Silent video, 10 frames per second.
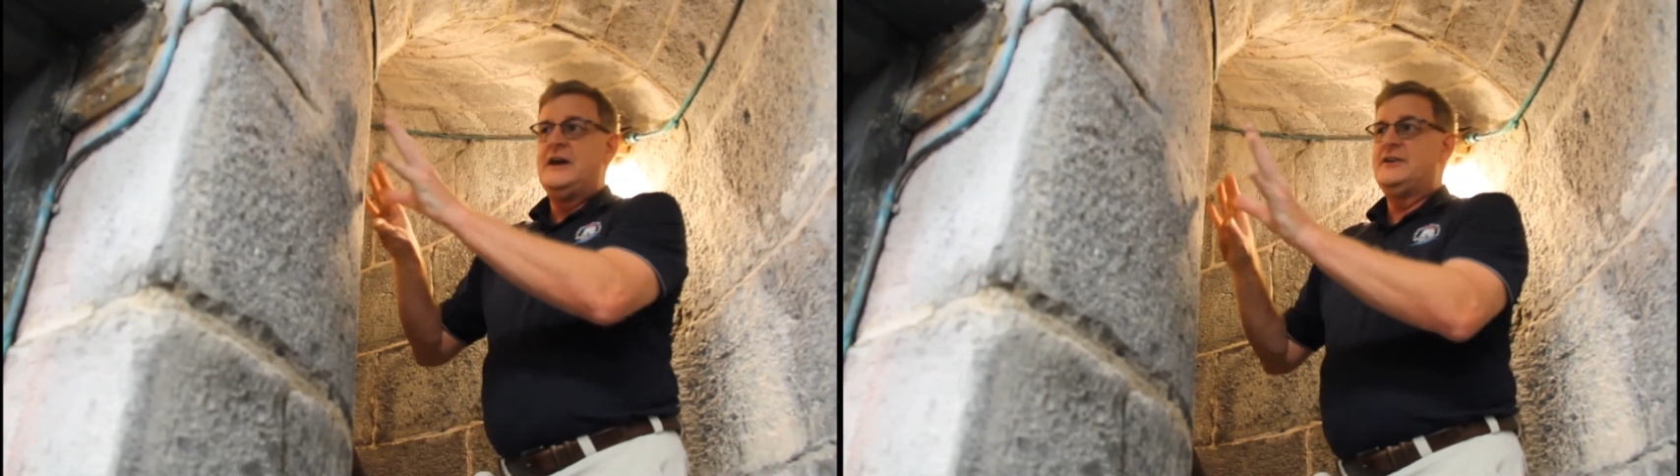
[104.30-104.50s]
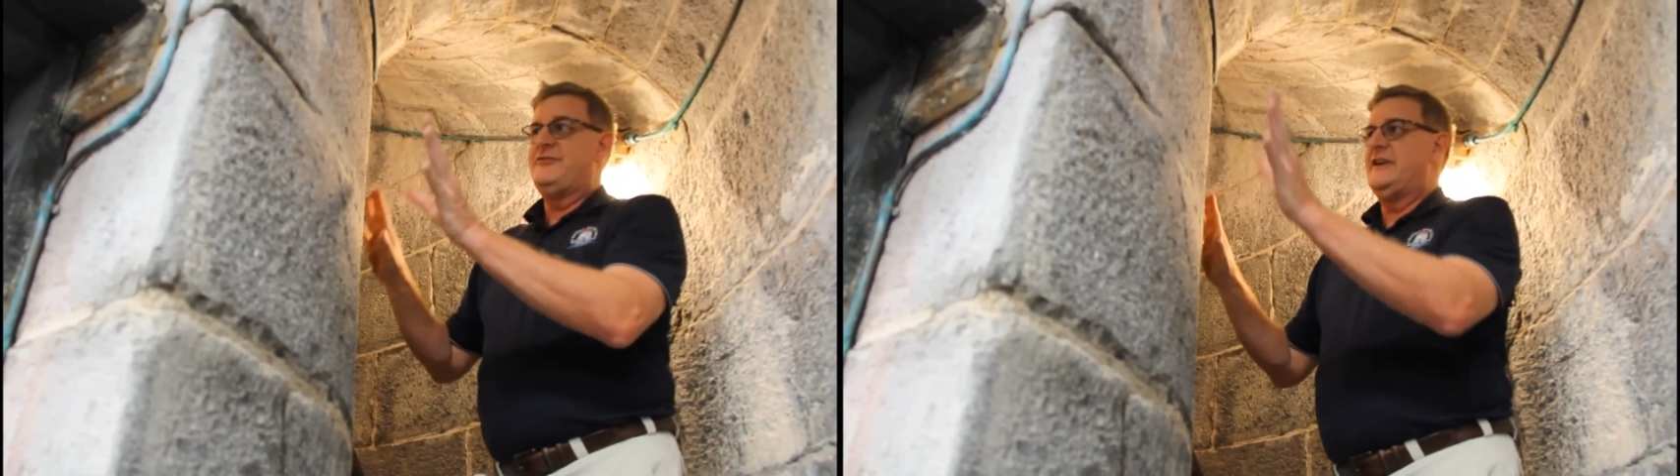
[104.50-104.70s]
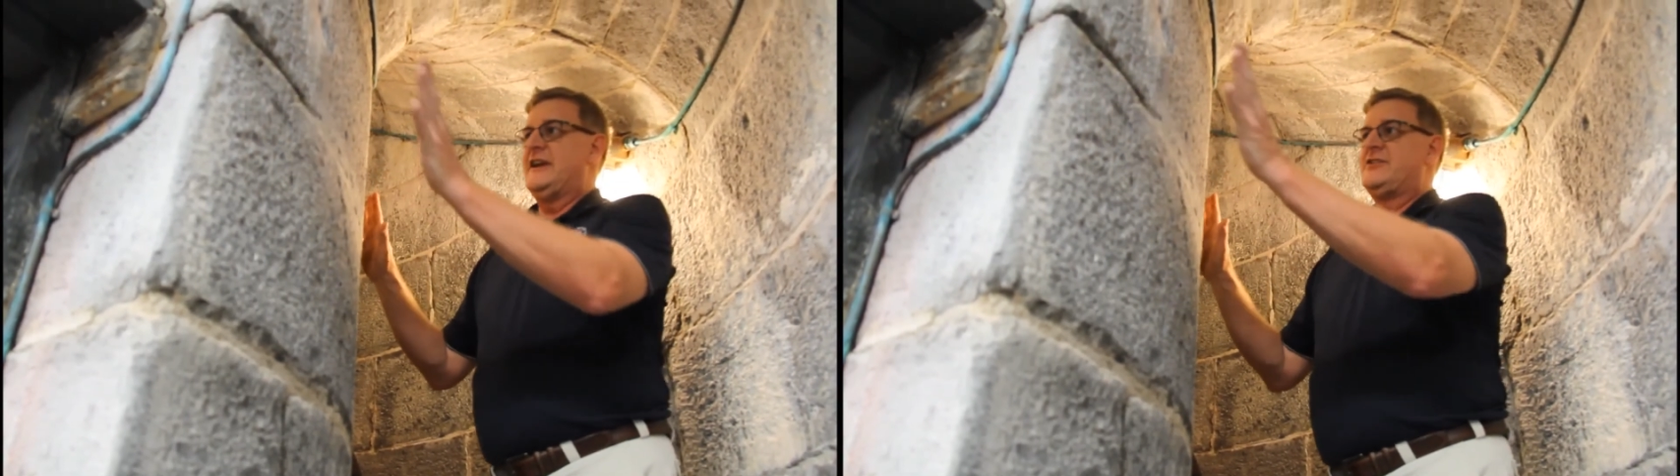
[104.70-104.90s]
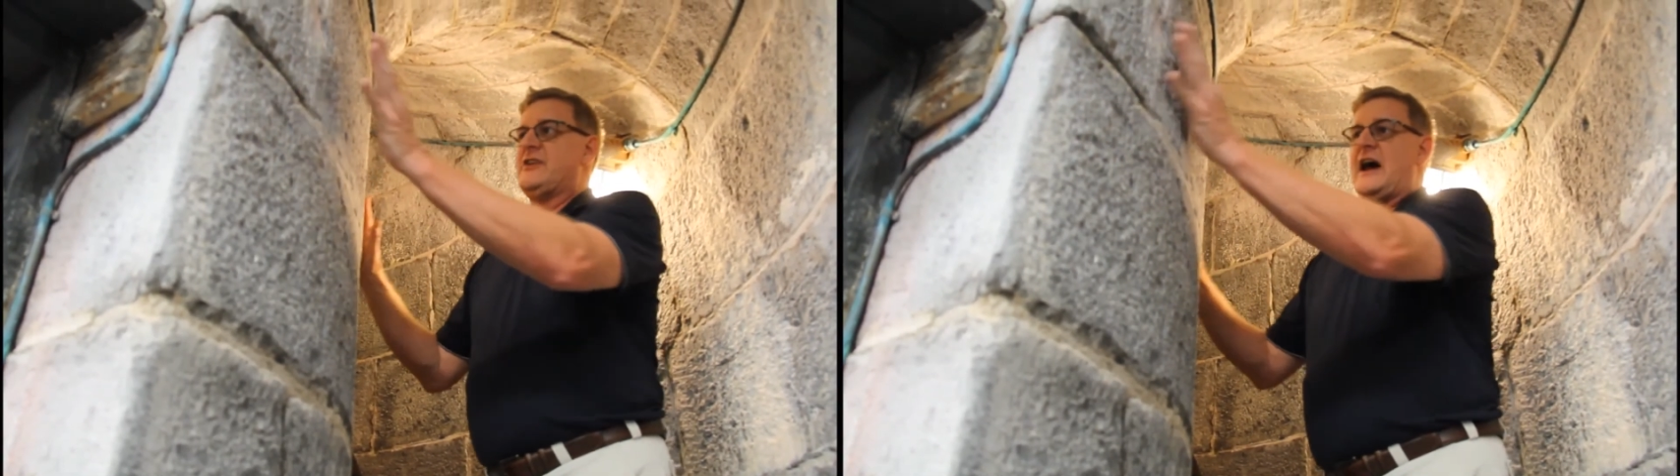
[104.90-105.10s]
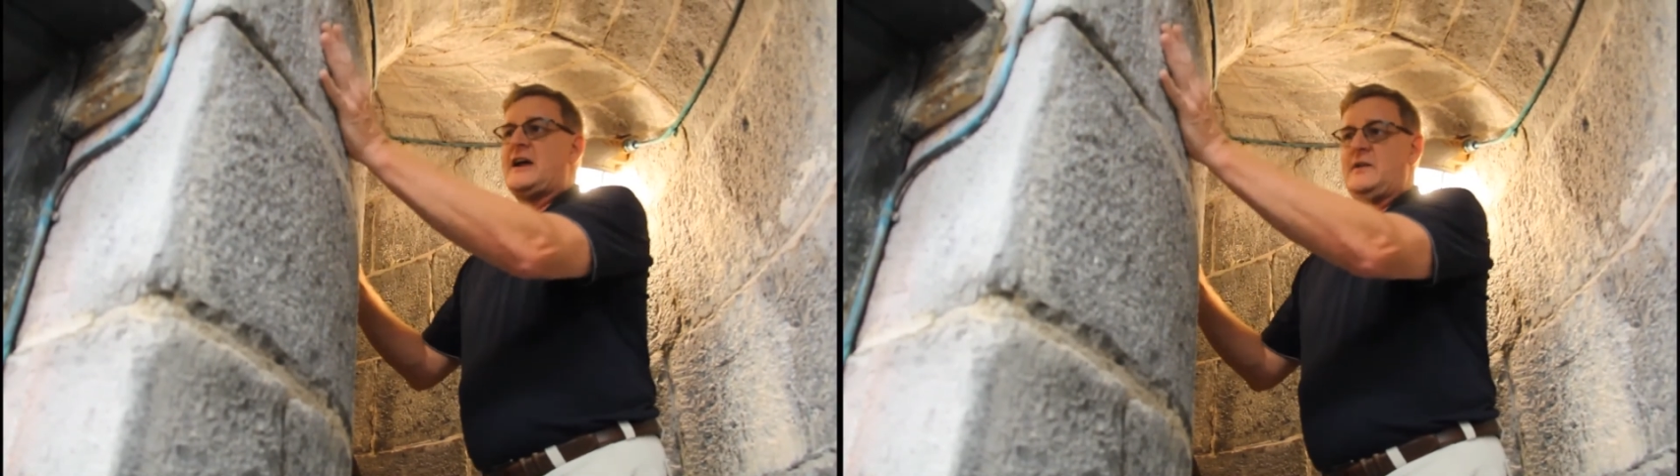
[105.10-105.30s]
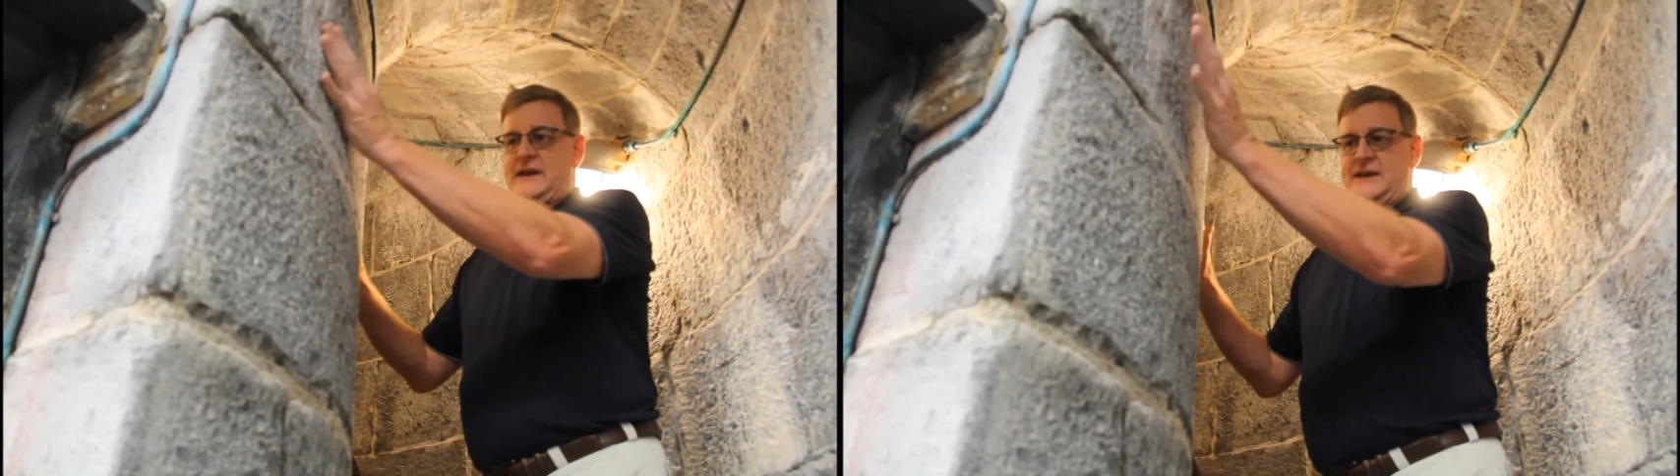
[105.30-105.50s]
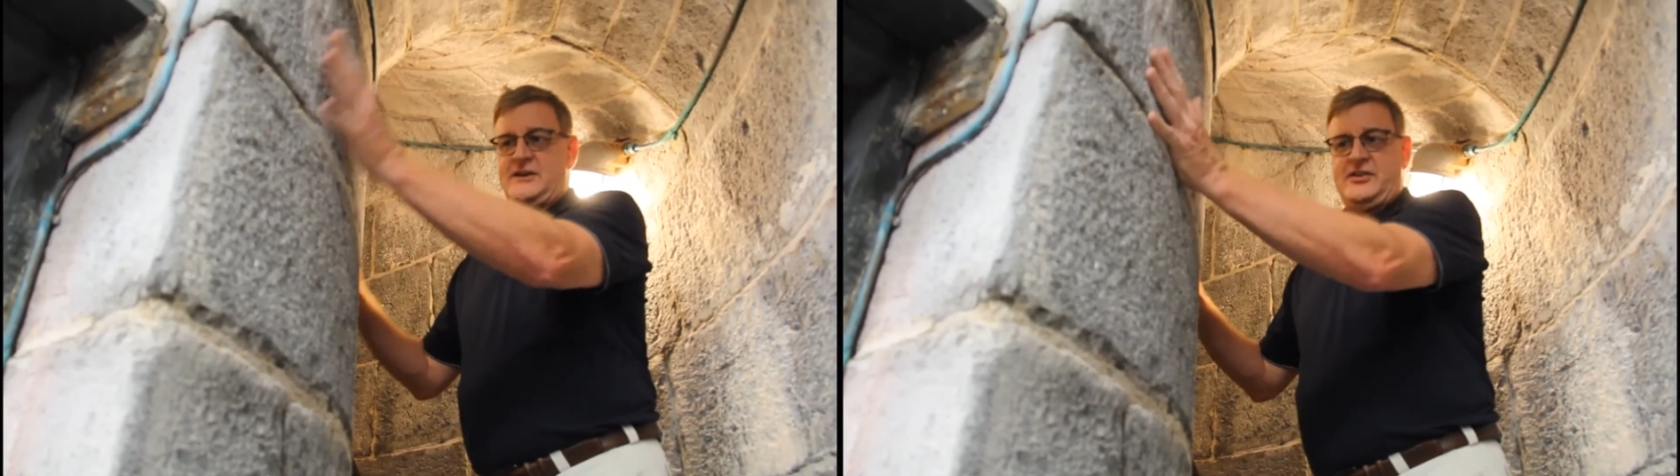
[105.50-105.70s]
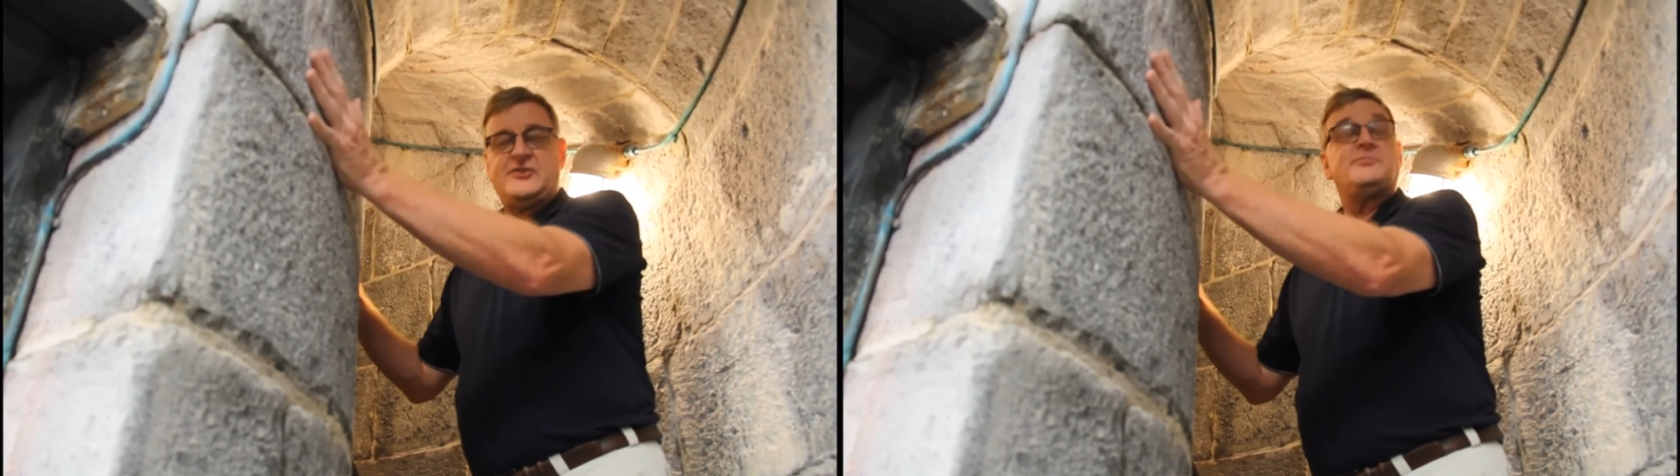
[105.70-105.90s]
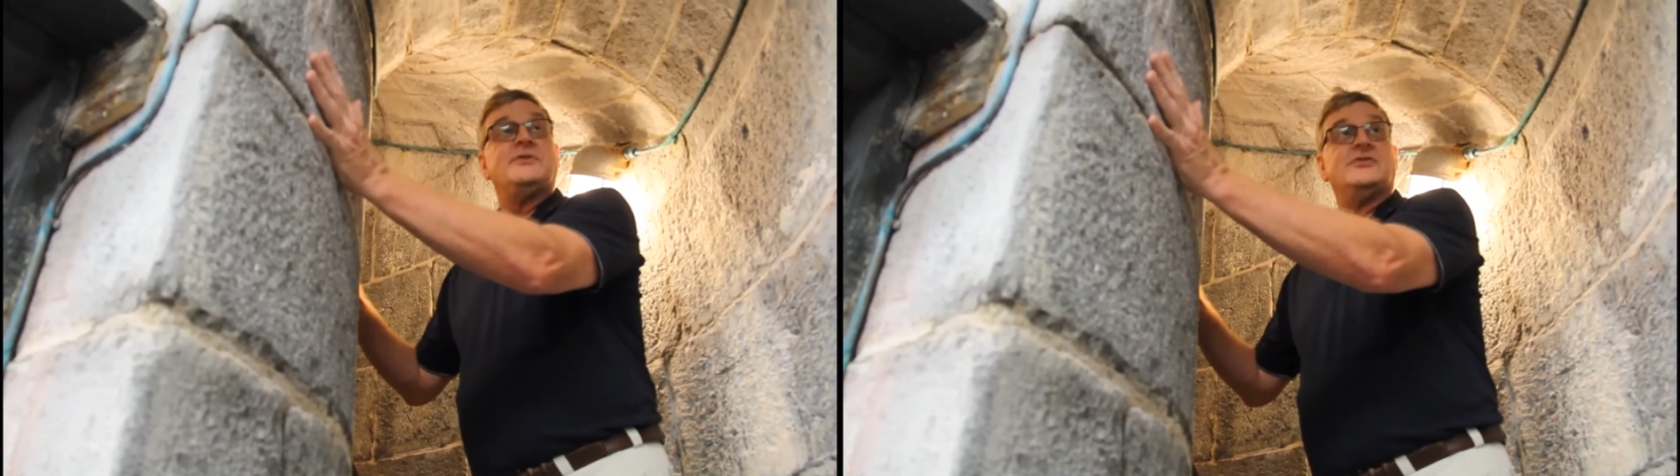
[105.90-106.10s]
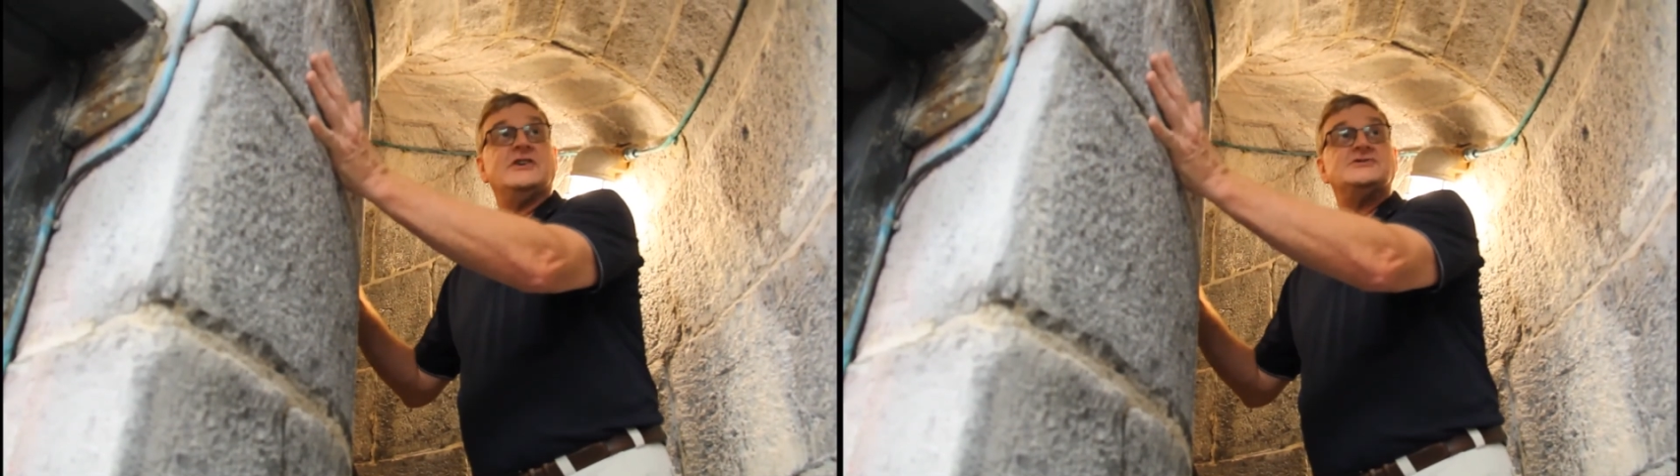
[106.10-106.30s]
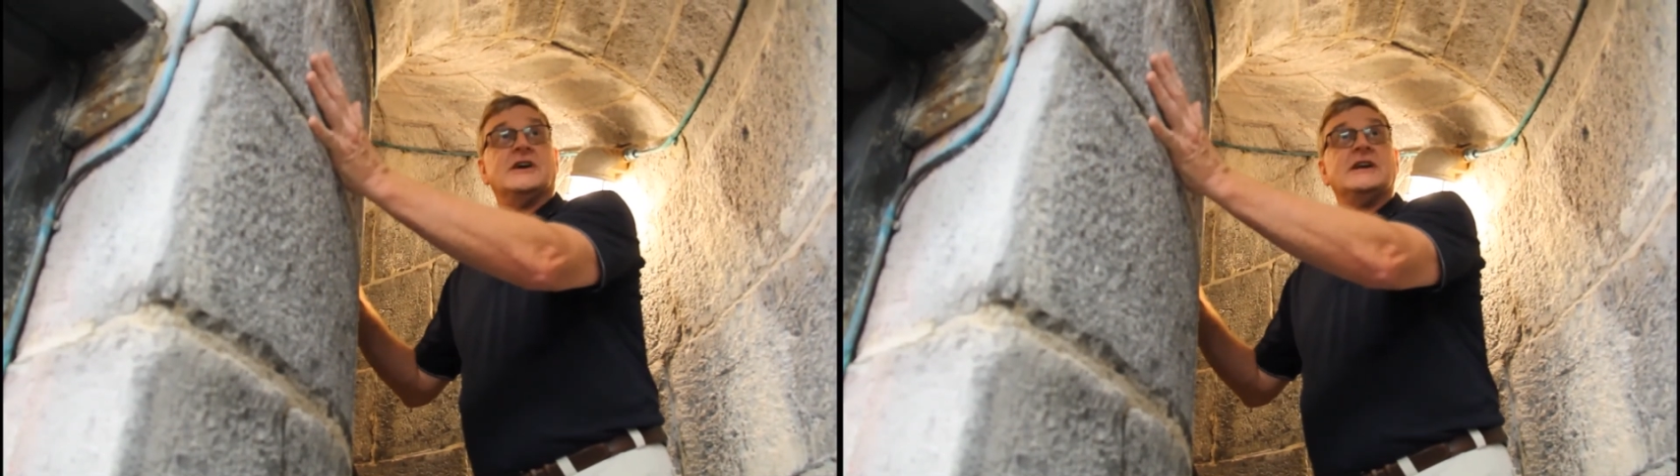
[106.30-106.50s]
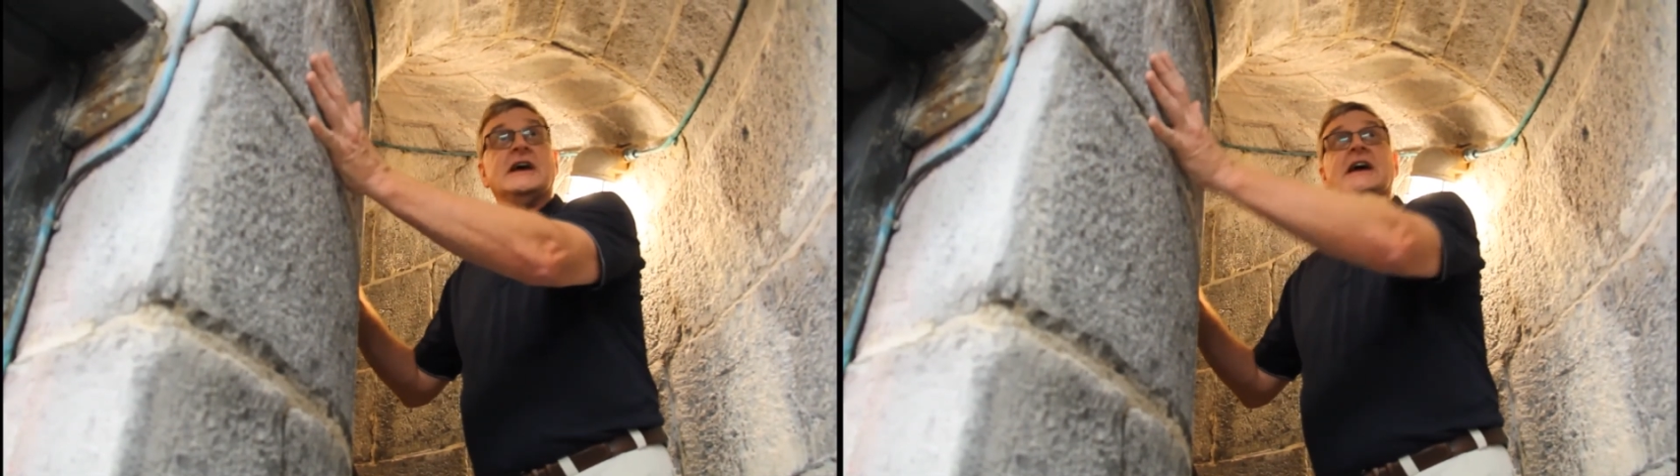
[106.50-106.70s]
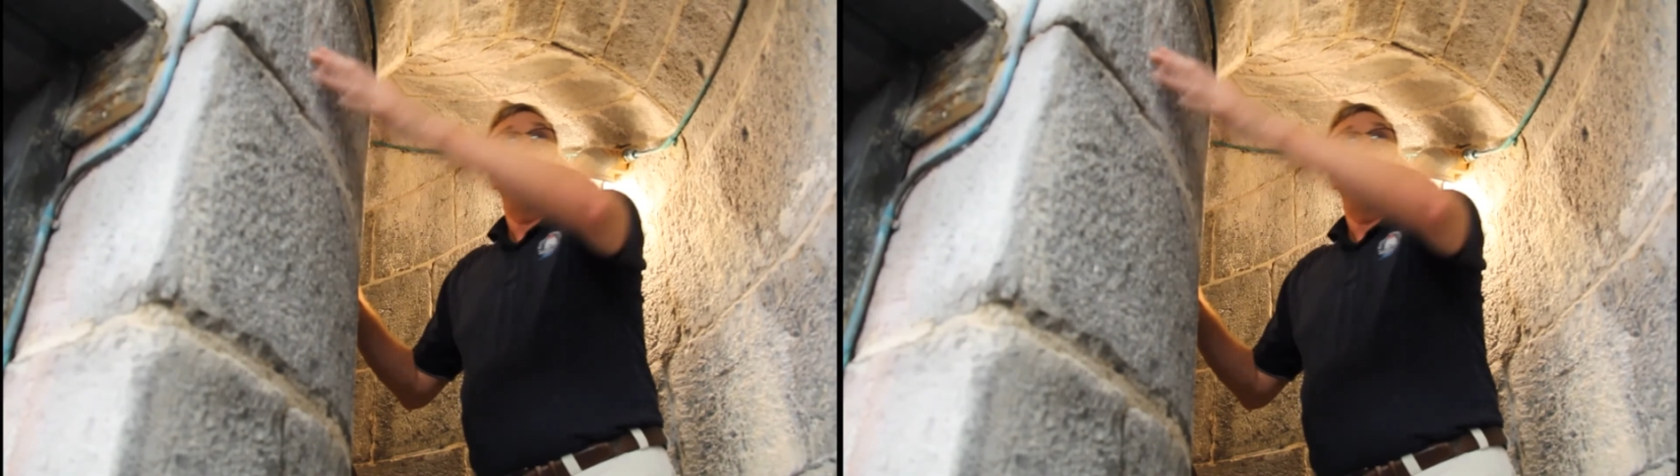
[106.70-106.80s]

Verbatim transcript: to fit exactly into this position,